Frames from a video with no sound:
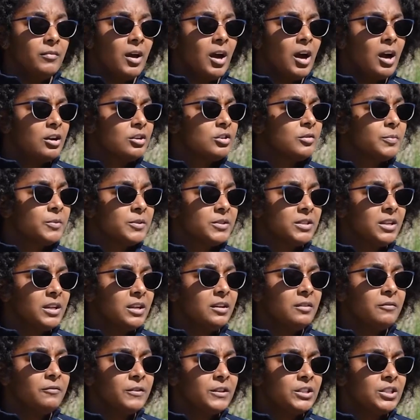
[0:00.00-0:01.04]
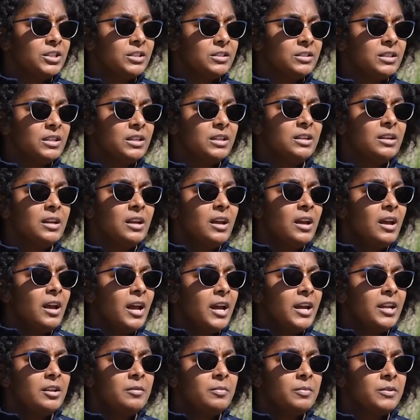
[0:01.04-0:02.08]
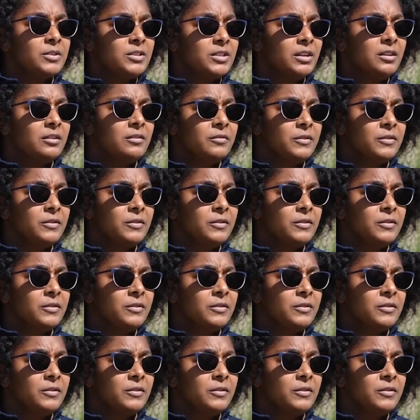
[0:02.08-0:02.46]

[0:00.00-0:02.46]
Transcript: 100% efficiency, 80%